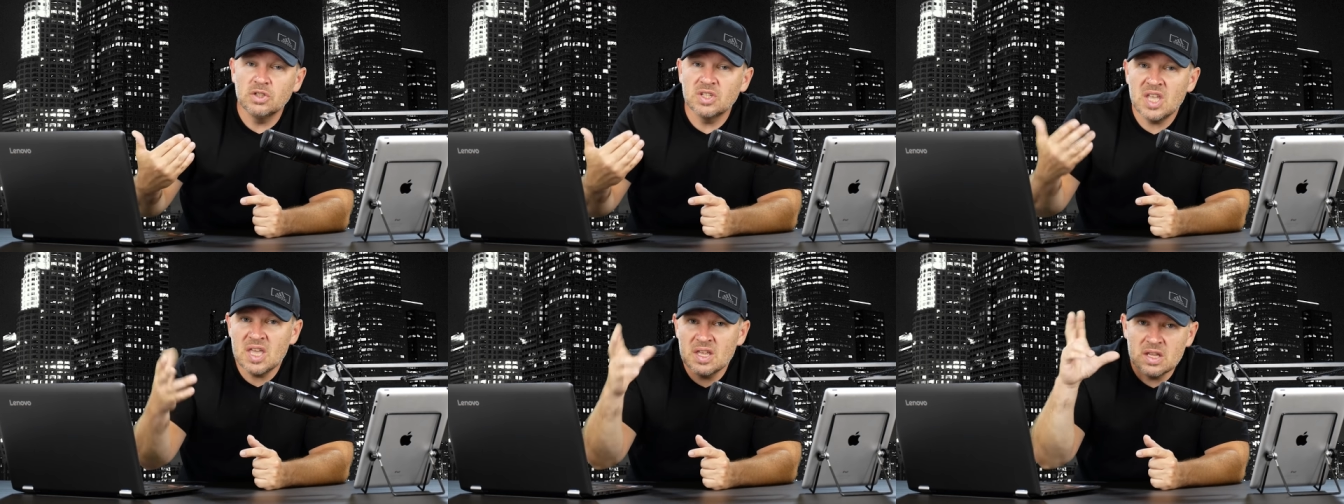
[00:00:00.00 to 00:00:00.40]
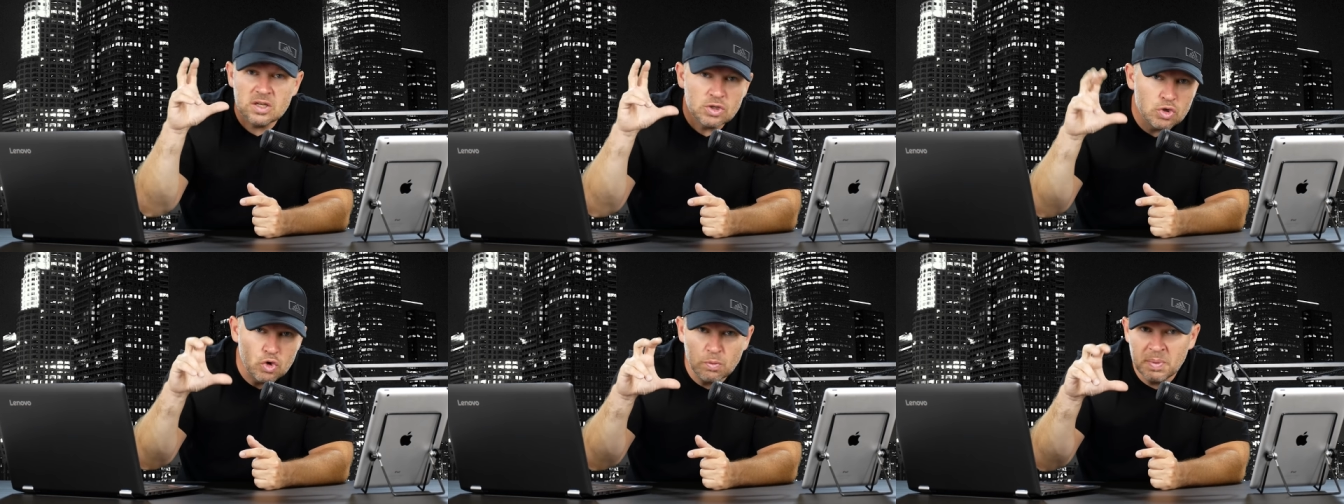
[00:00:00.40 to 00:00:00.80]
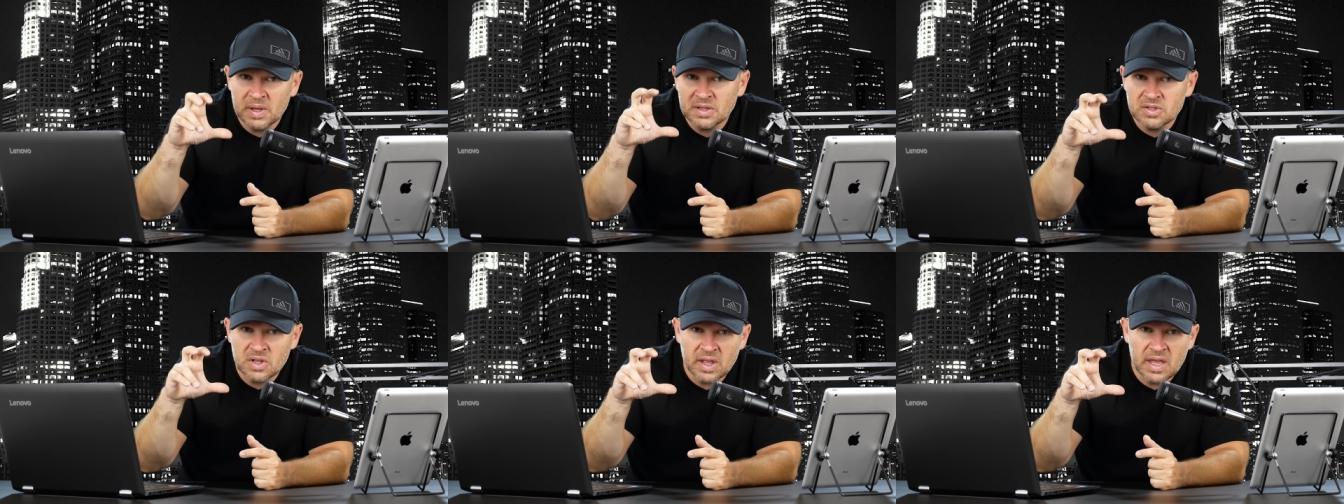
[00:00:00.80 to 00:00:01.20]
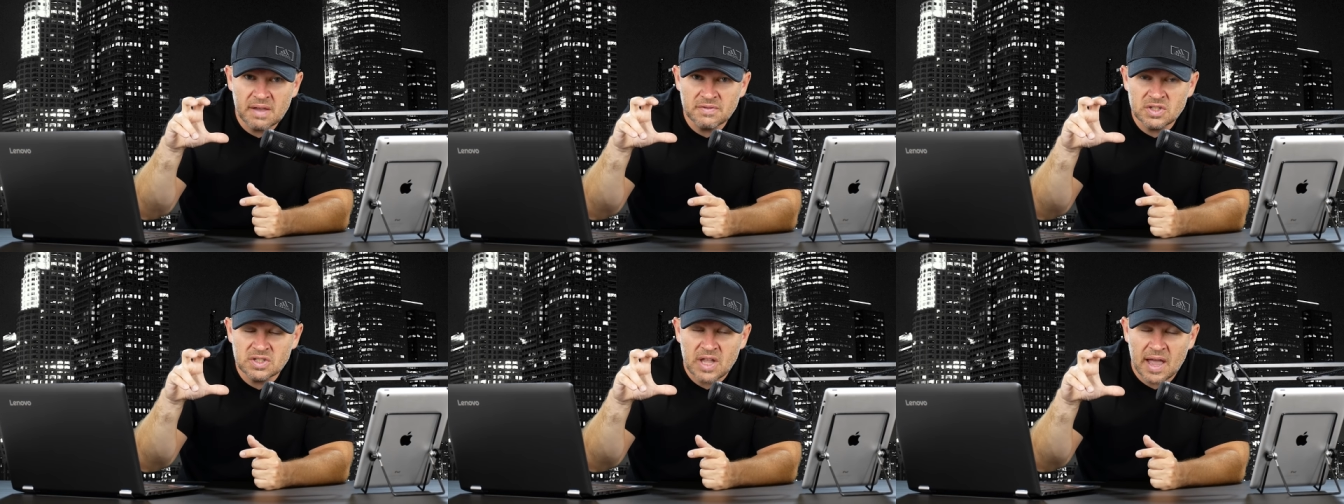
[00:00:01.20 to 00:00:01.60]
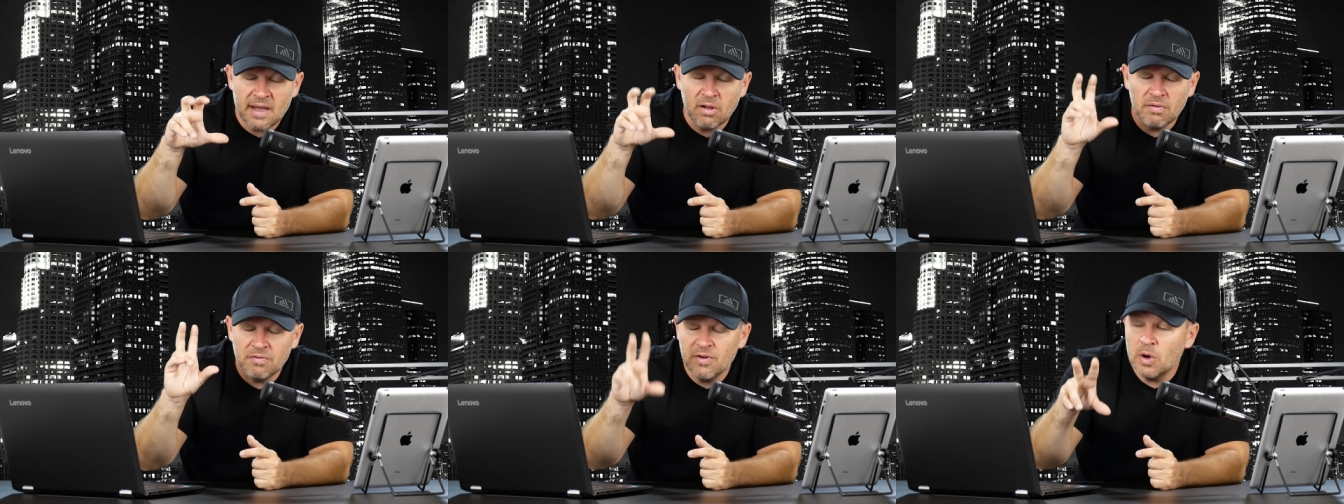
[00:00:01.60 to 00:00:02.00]
Canon Dual Pixel AF
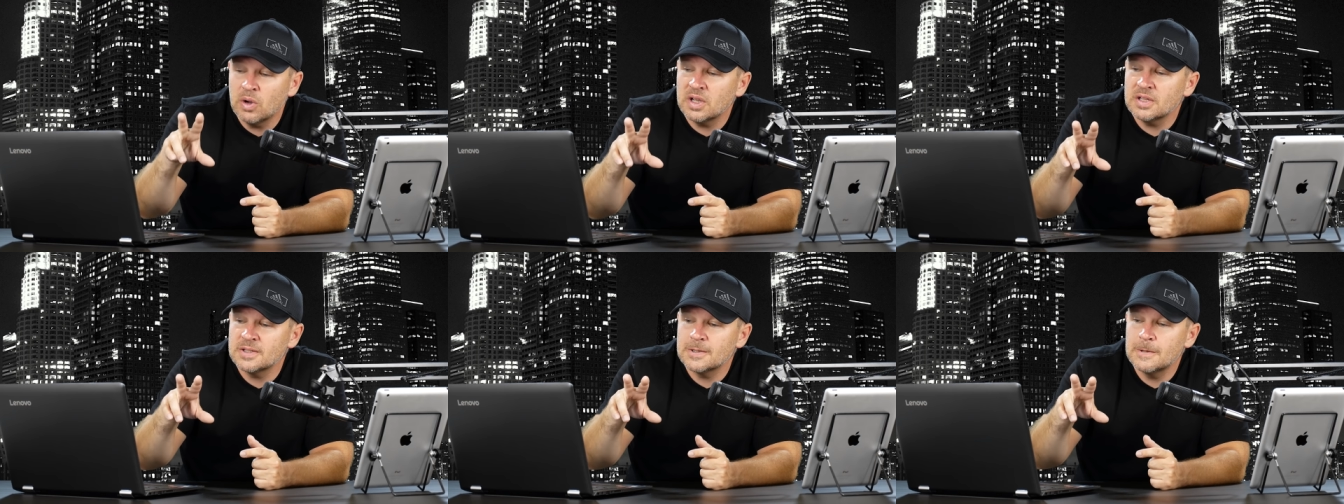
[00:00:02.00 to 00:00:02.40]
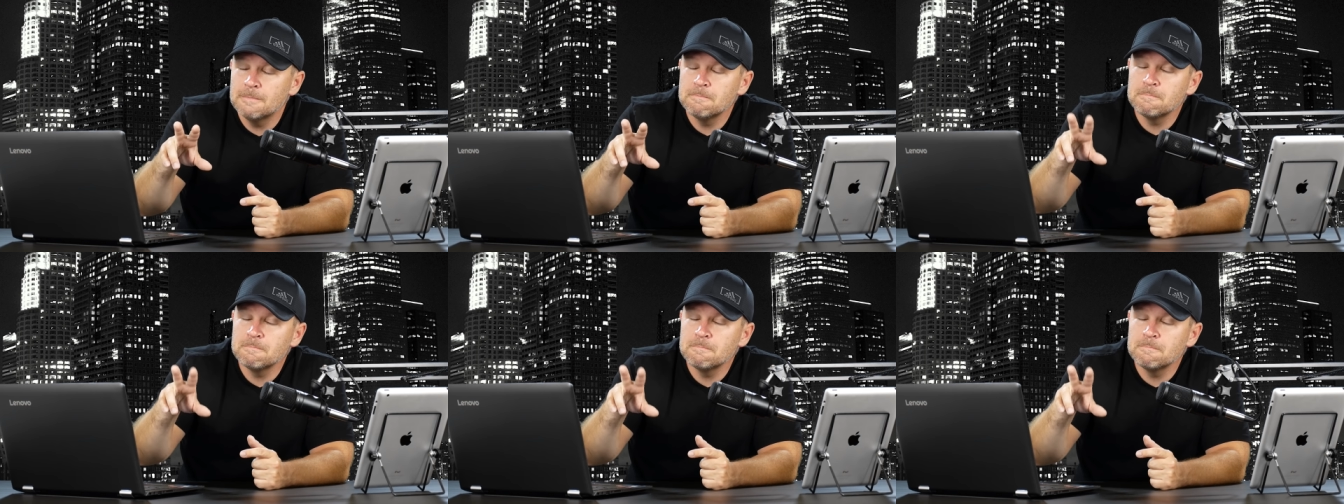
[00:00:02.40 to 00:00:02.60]
style focus,